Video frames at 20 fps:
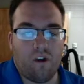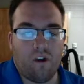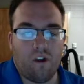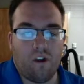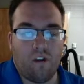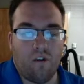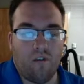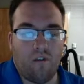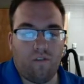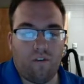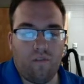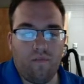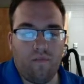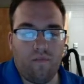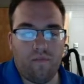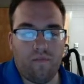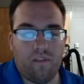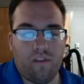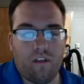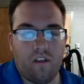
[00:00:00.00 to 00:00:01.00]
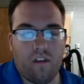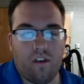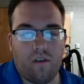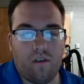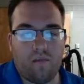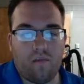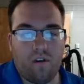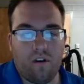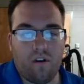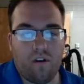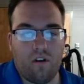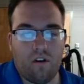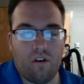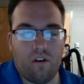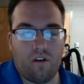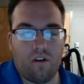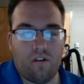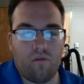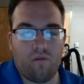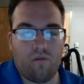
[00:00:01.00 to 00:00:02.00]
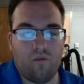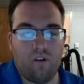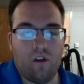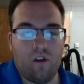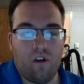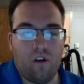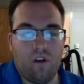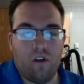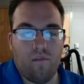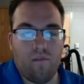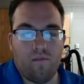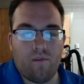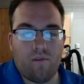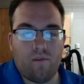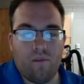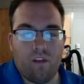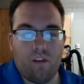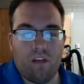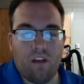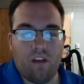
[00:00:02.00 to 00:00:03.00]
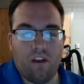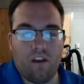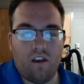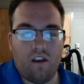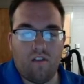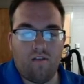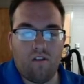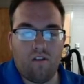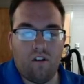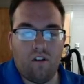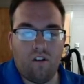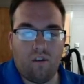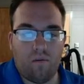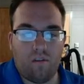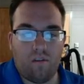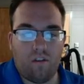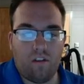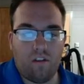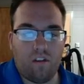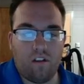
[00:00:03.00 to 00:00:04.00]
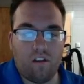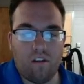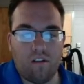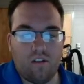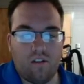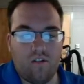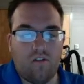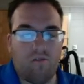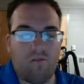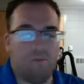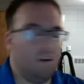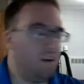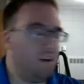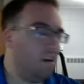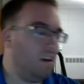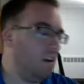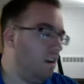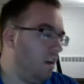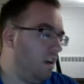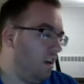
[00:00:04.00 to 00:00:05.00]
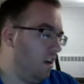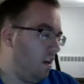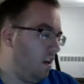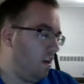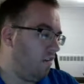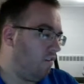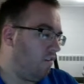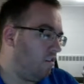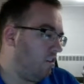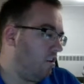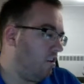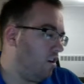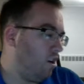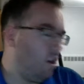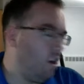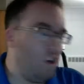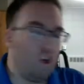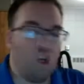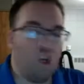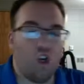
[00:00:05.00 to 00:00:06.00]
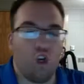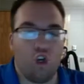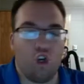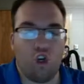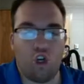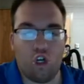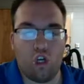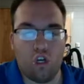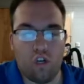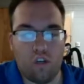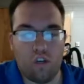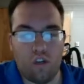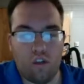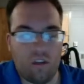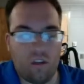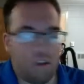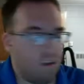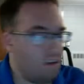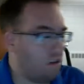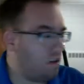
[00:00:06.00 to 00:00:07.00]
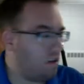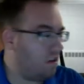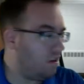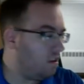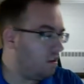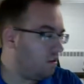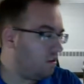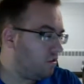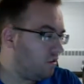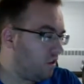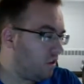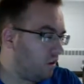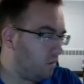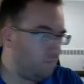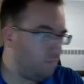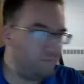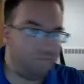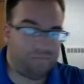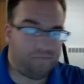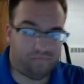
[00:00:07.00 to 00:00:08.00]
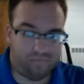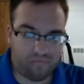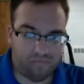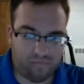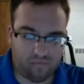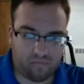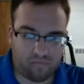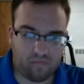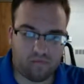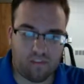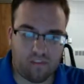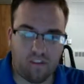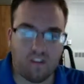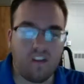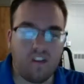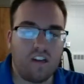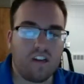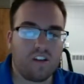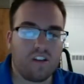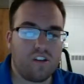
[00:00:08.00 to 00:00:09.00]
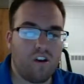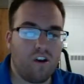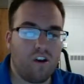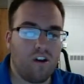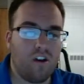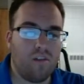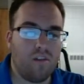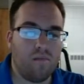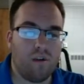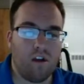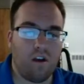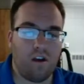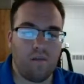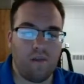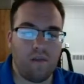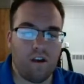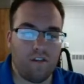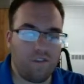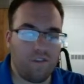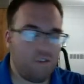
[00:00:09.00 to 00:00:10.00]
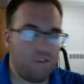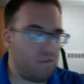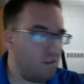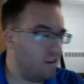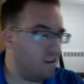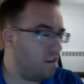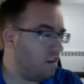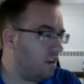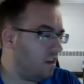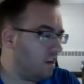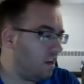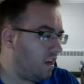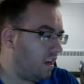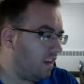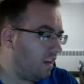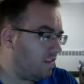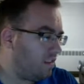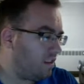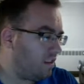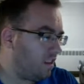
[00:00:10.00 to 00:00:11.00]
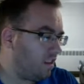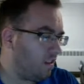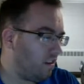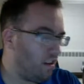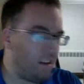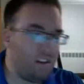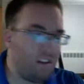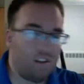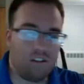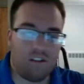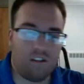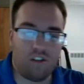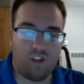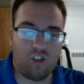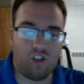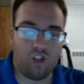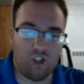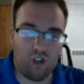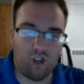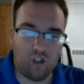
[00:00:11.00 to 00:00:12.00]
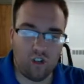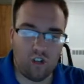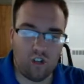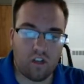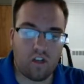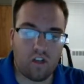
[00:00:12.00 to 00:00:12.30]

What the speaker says: it over, and I'm going to, between E and F, double click this to make everything good. So, next column, F3, I have this title as should